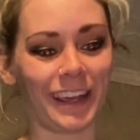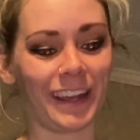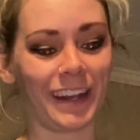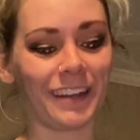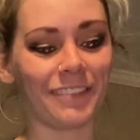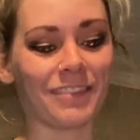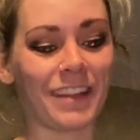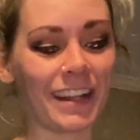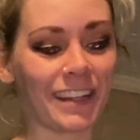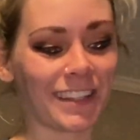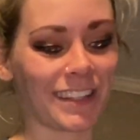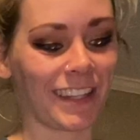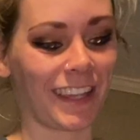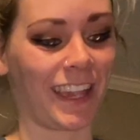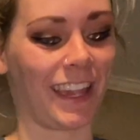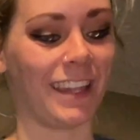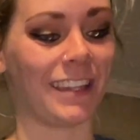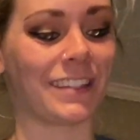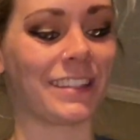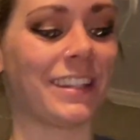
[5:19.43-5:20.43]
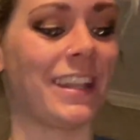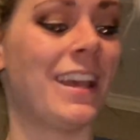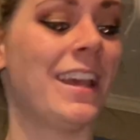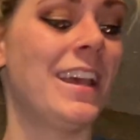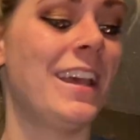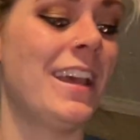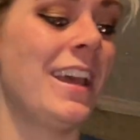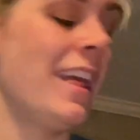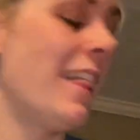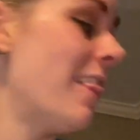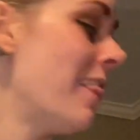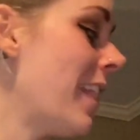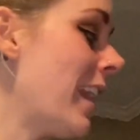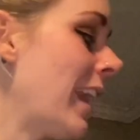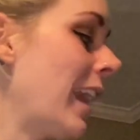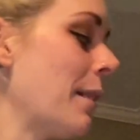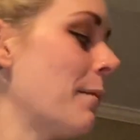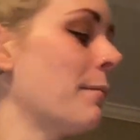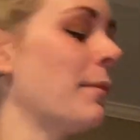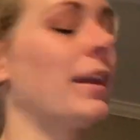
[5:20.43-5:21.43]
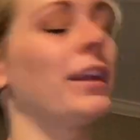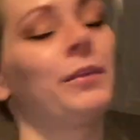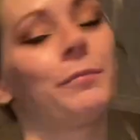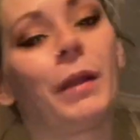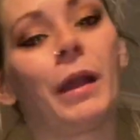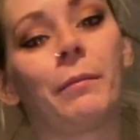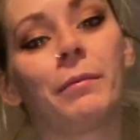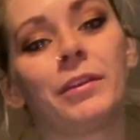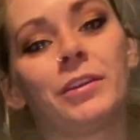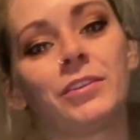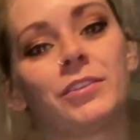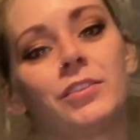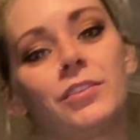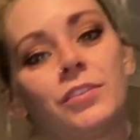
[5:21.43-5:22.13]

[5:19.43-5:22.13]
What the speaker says: And if that's the case, then I'm going to probably